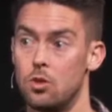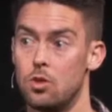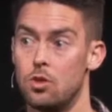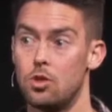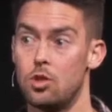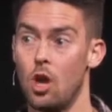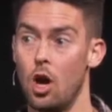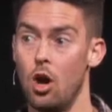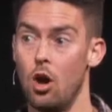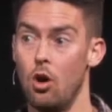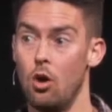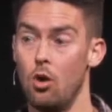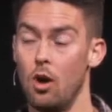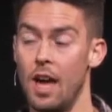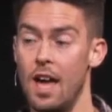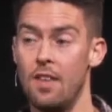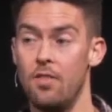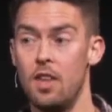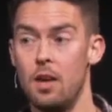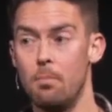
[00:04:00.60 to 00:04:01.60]
So,
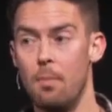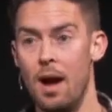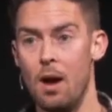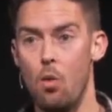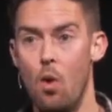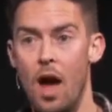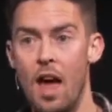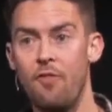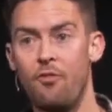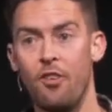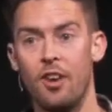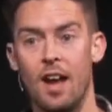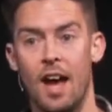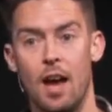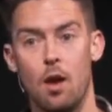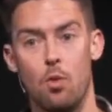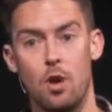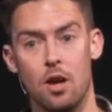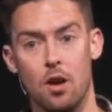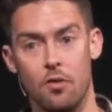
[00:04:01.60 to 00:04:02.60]
and then my wife and
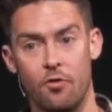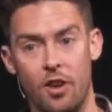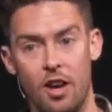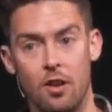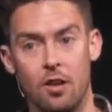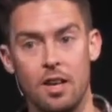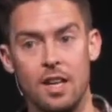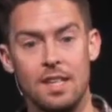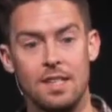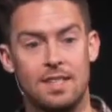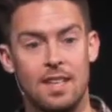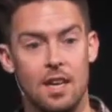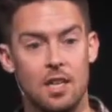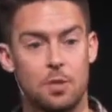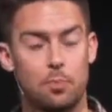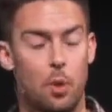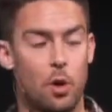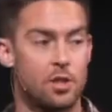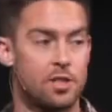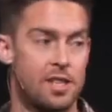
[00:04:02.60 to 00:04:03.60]
I, we are very intense
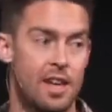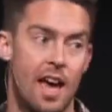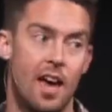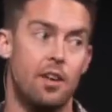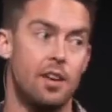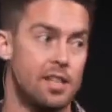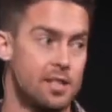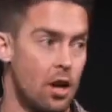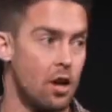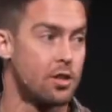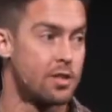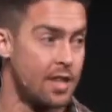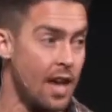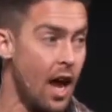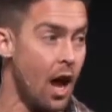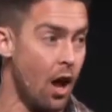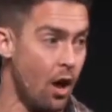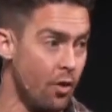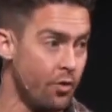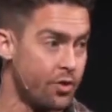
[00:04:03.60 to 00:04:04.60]
personalities
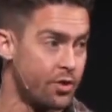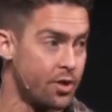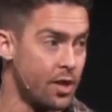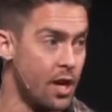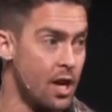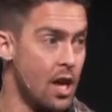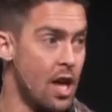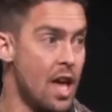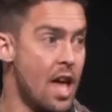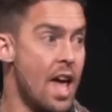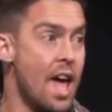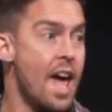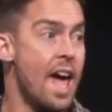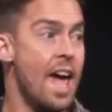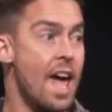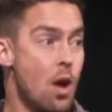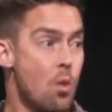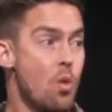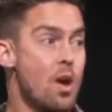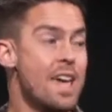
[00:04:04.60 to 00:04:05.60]
ourselves.
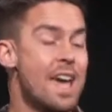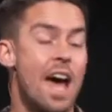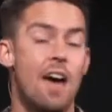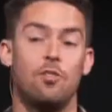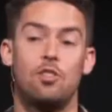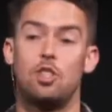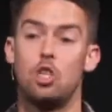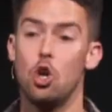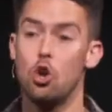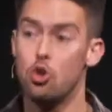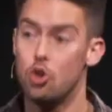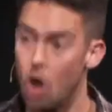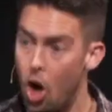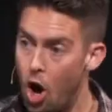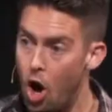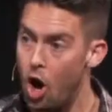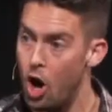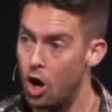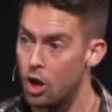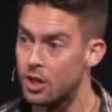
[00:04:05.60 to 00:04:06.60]
And we have two
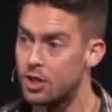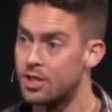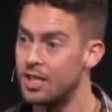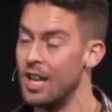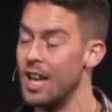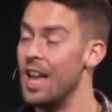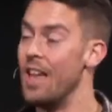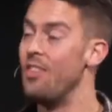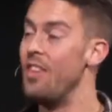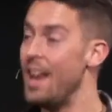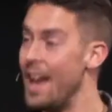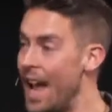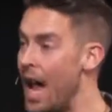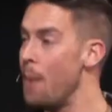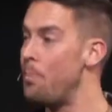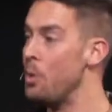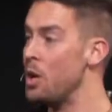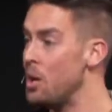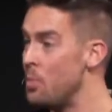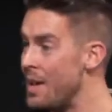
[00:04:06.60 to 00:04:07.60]
dogs that
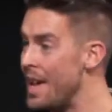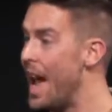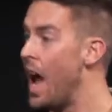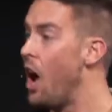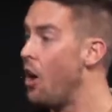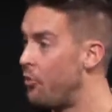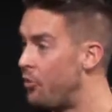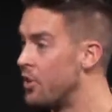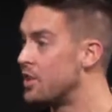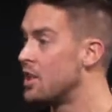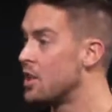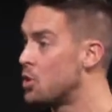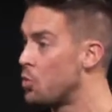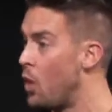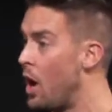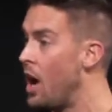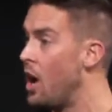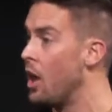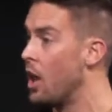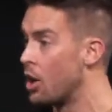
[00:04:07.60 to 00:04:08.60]
happen to be alphas as
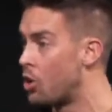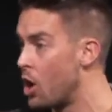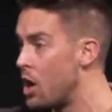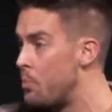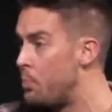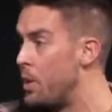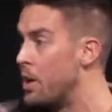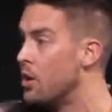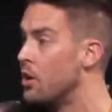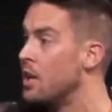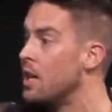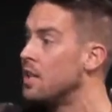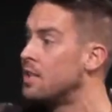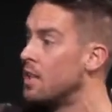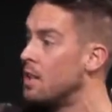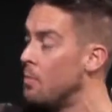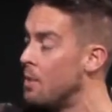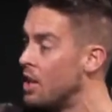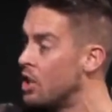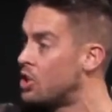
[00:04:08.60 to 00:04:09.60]
well a Great Pyrenees
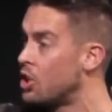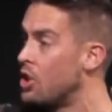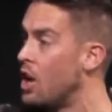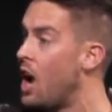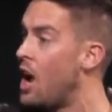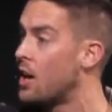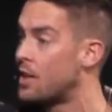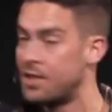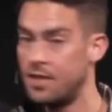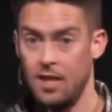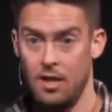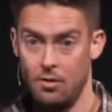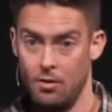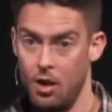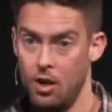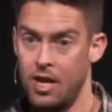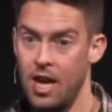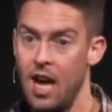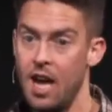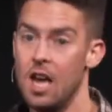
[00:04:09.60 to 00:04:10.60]
and a miniature dachshund,
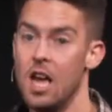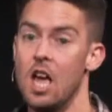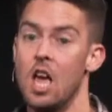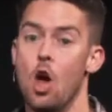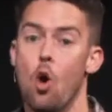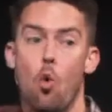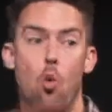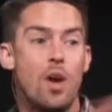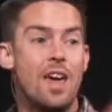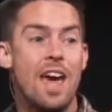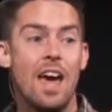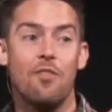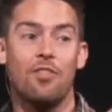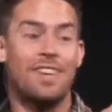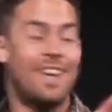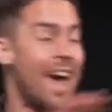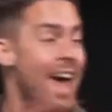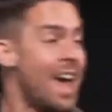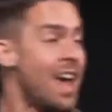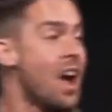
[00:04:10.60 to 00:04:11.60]
okay? We have
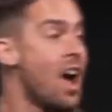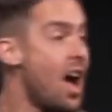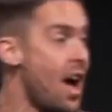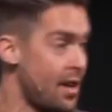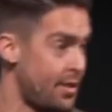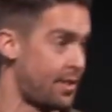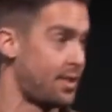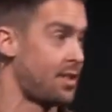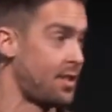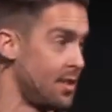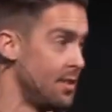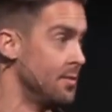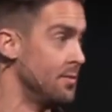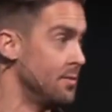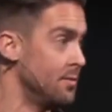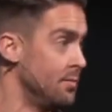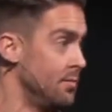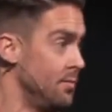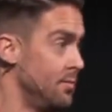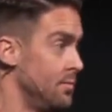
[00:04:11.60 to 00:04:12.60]
chaos
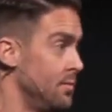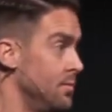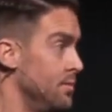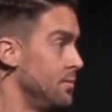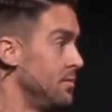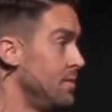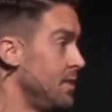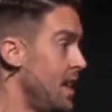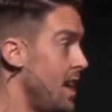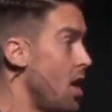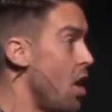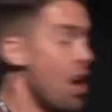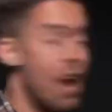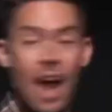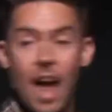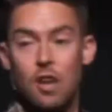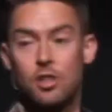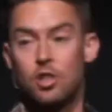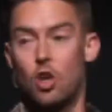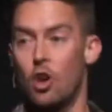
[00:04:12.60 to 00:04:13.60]
in our
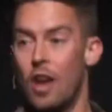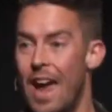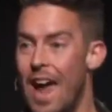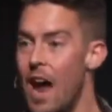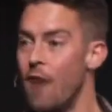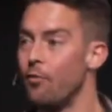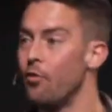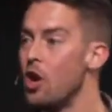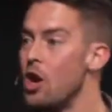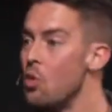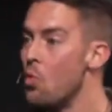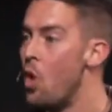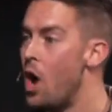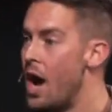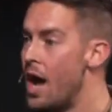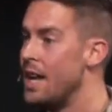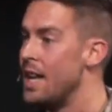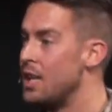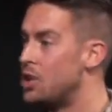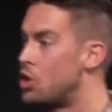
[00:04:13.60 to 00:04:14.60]
household.
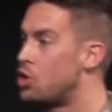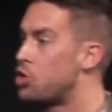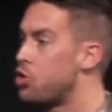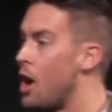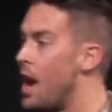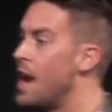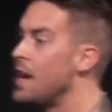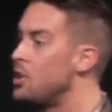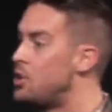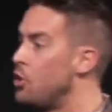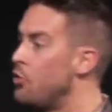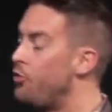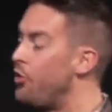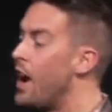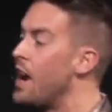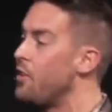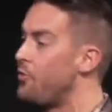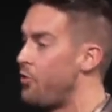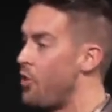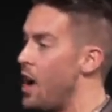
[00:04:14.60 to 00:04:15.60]
Everyone is trying to
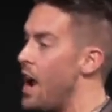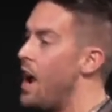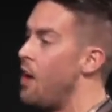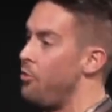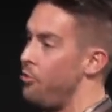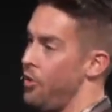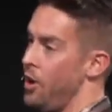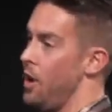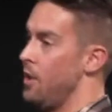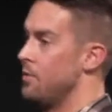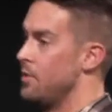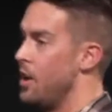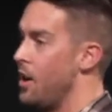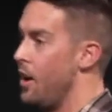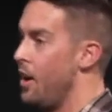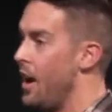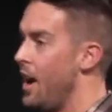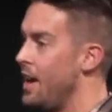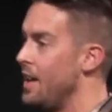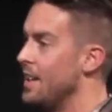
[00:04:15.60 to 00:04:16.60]
fight for alpha,
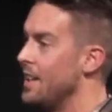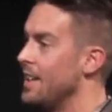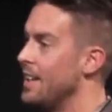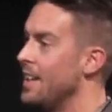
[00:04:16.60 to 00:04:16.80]
all right?